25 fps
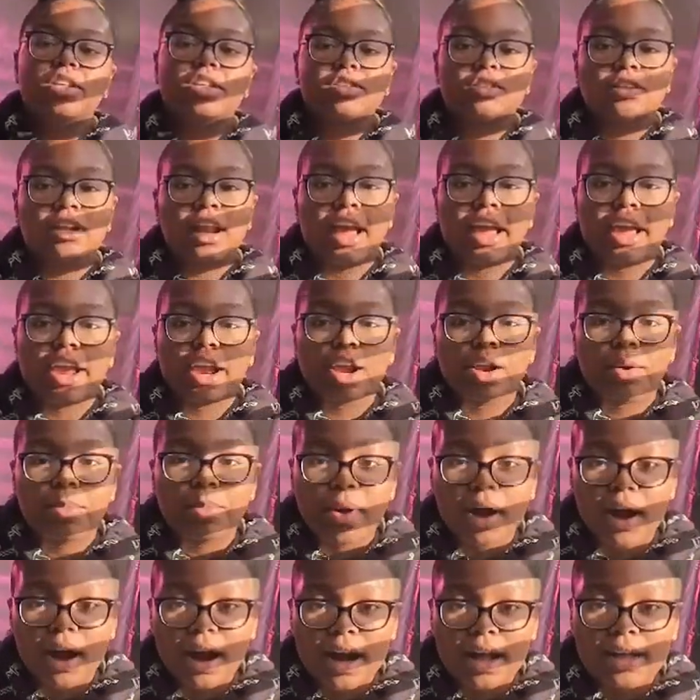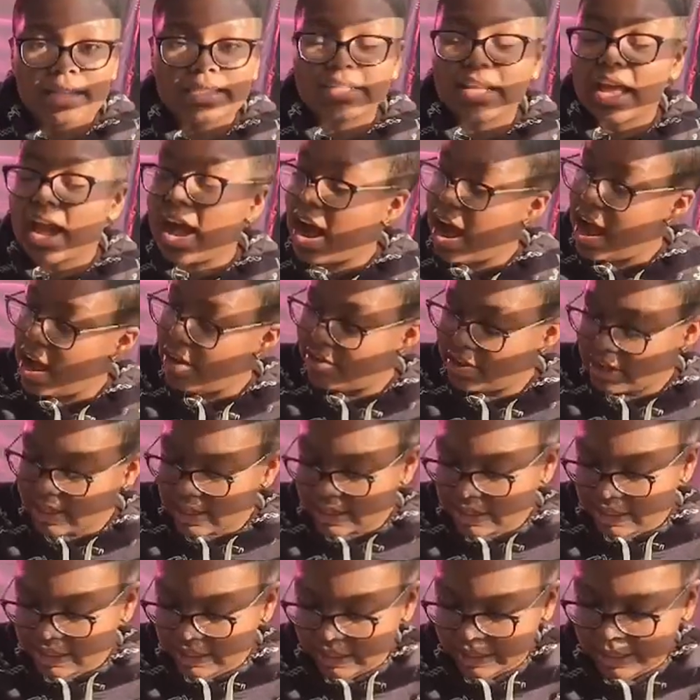these are not AirPods,
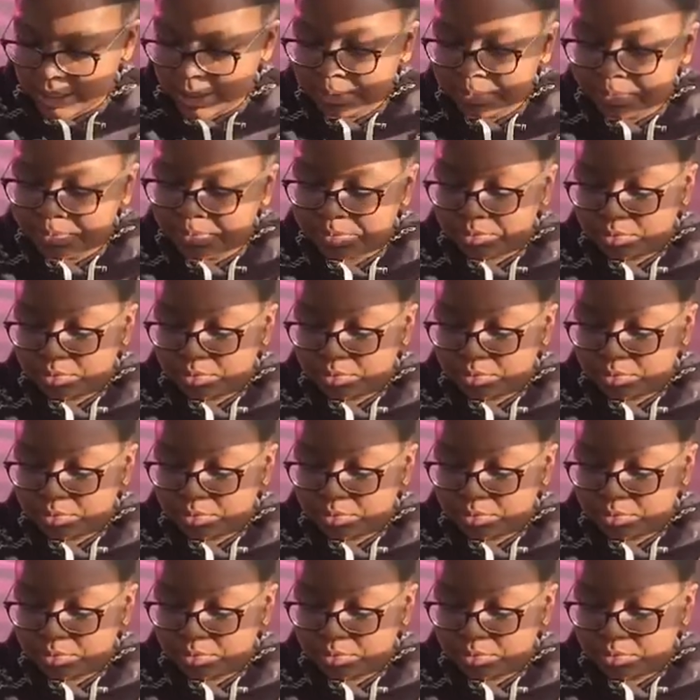obviously,